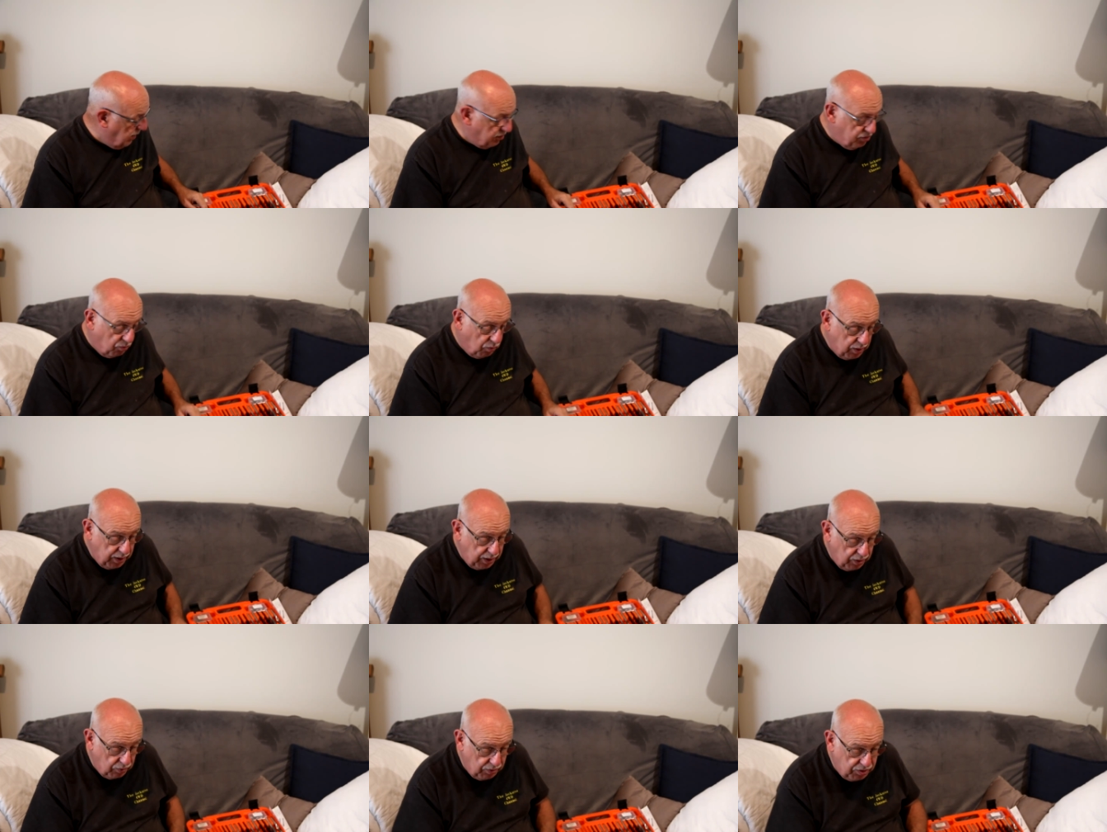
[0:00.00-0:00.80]
so what you
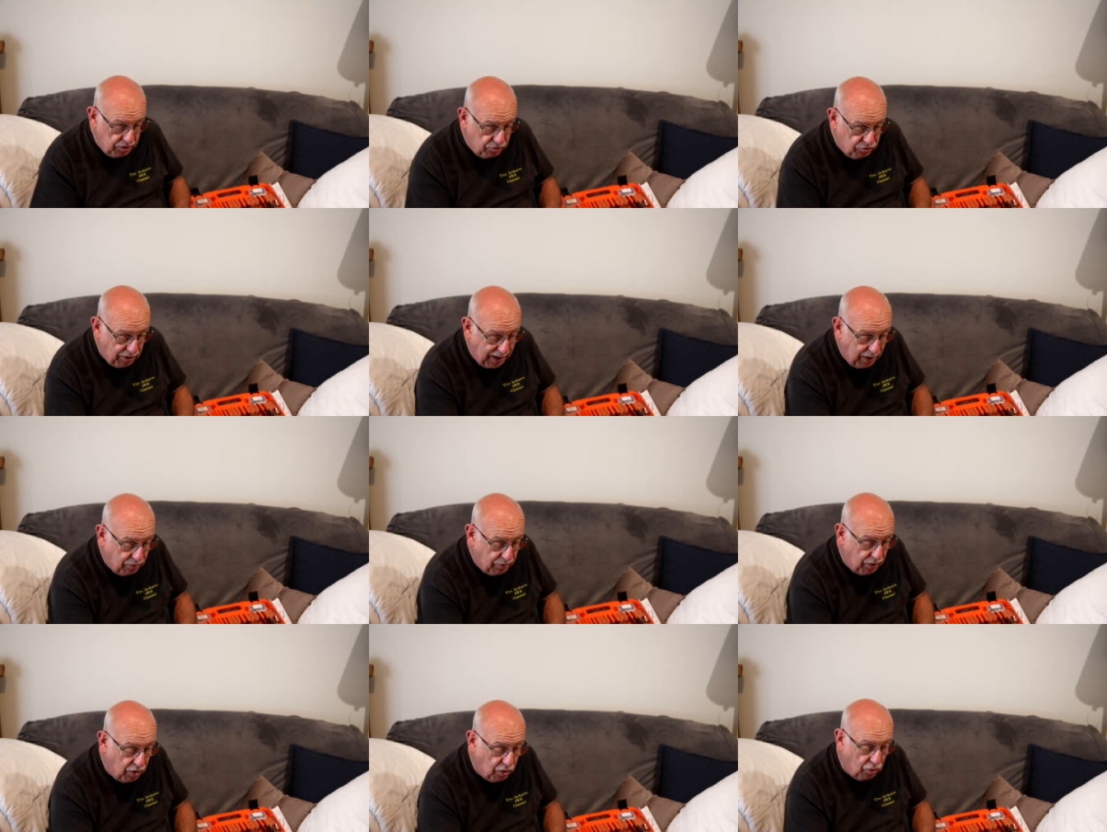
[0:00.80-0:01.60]
do is you drill out
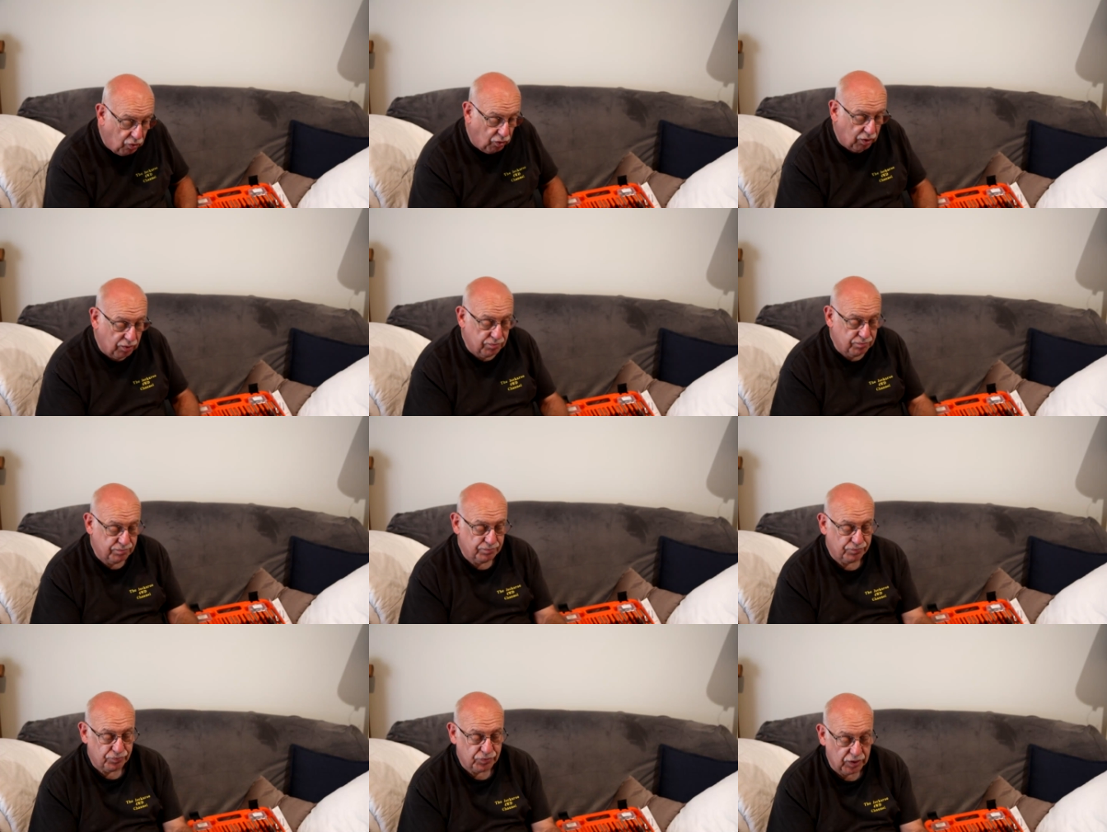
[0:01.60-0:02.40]
the hole.
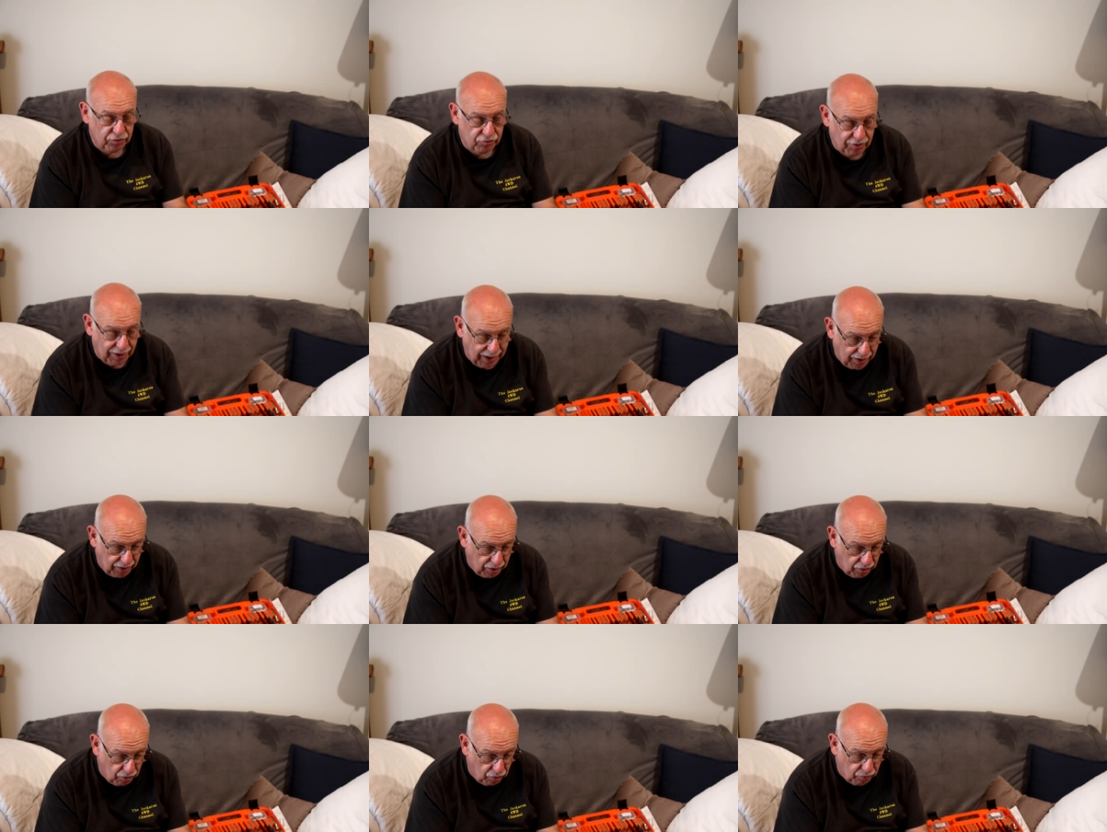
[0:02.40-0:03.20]
You drill out the
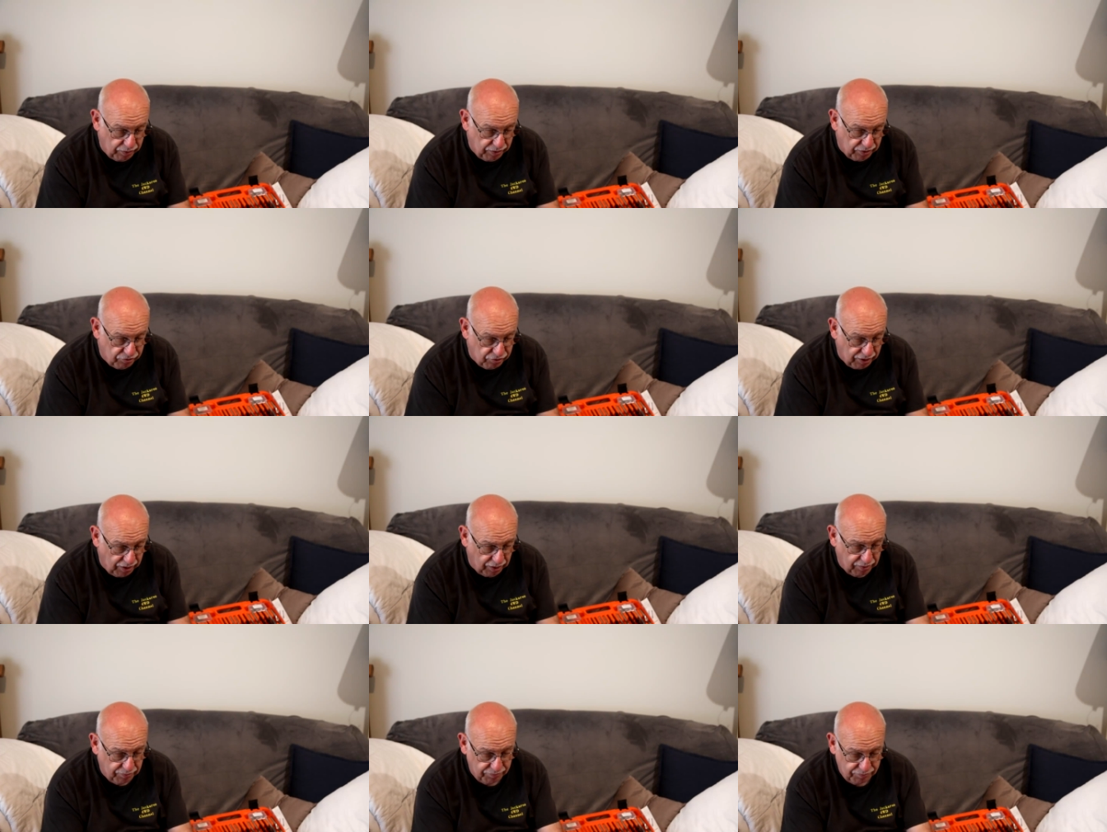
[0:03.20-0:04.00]
hole with the drill.
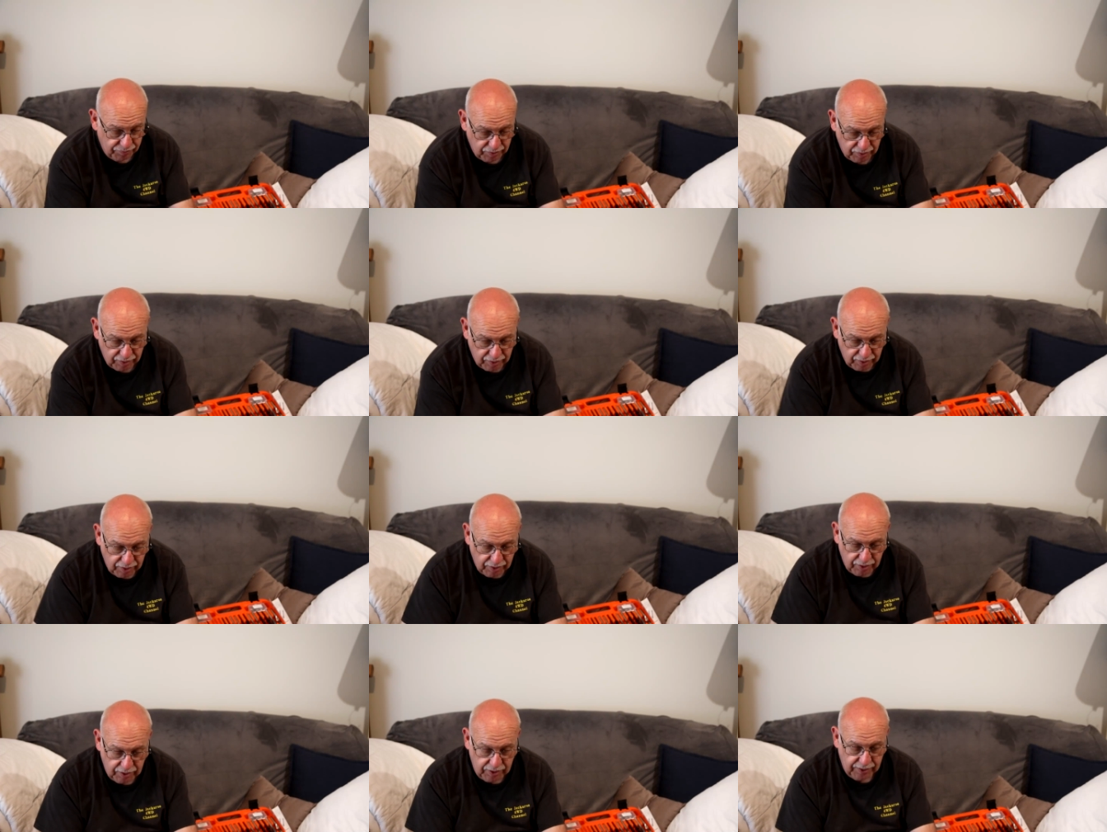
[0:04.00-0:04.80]

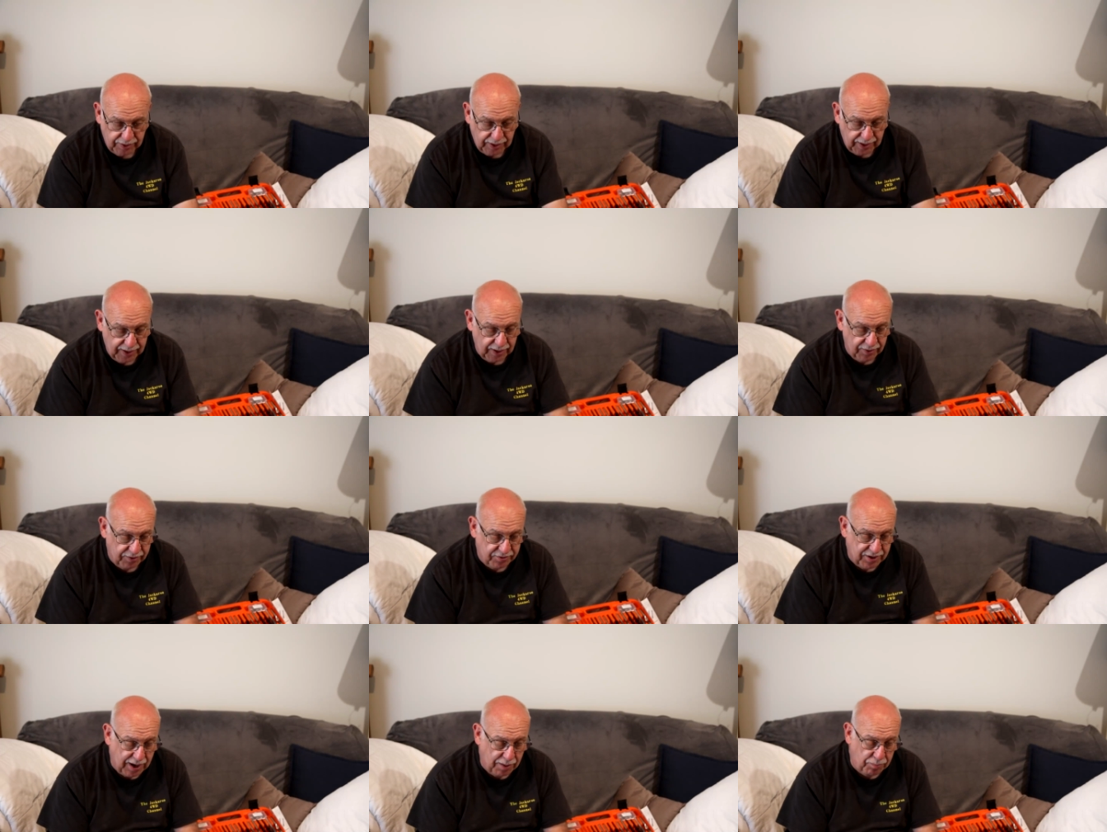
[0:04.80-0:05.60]
You then get the
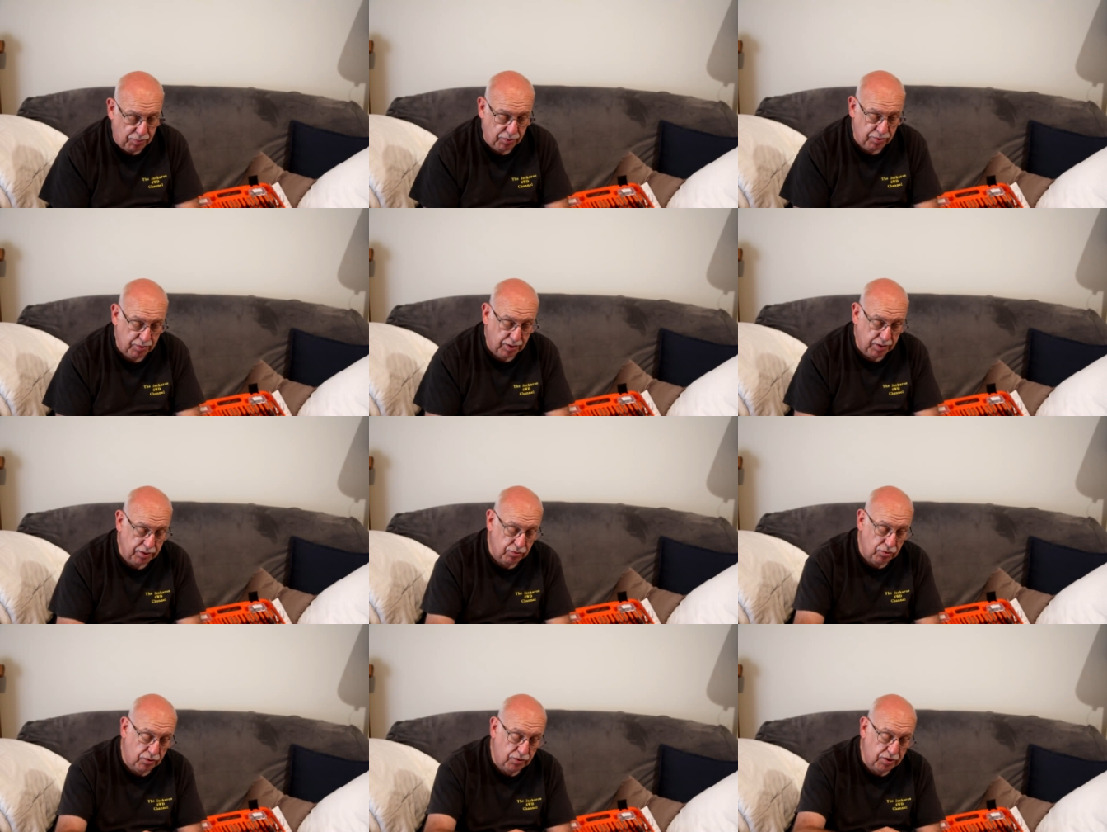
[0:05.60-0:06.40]
tap and you
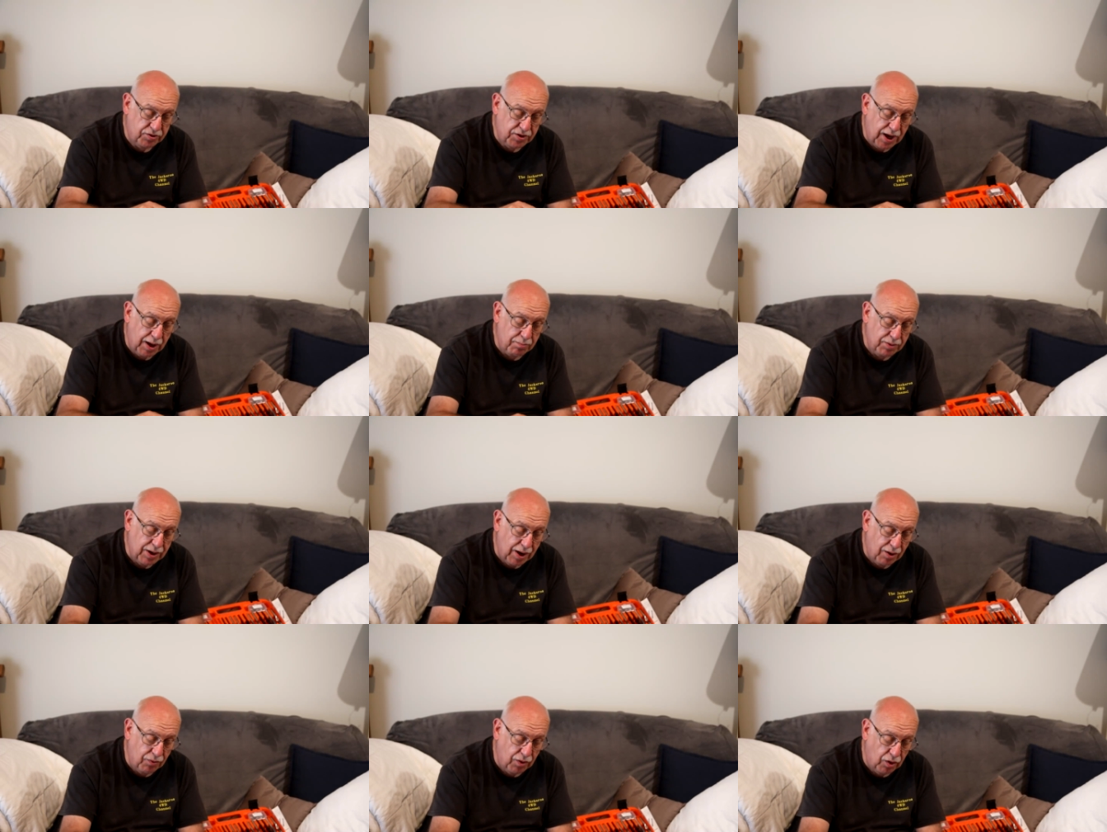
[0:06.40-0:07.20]
run the tap
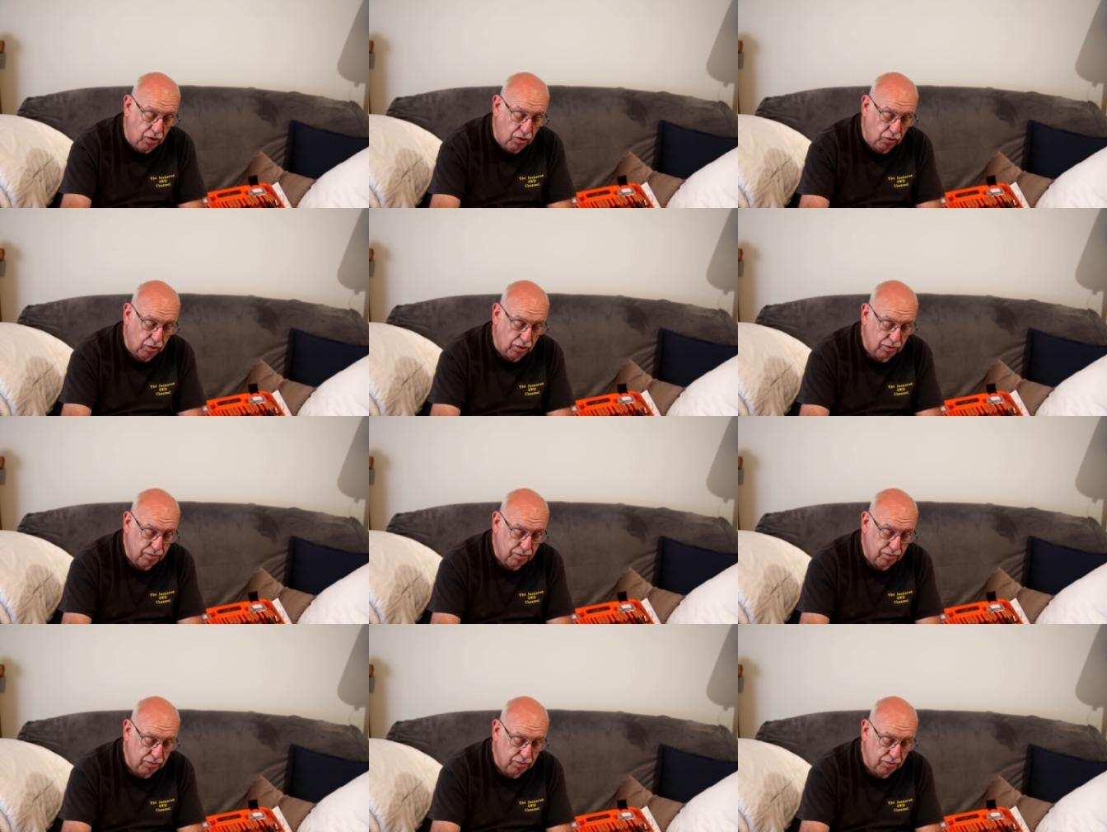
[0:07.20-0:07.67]
down the hole.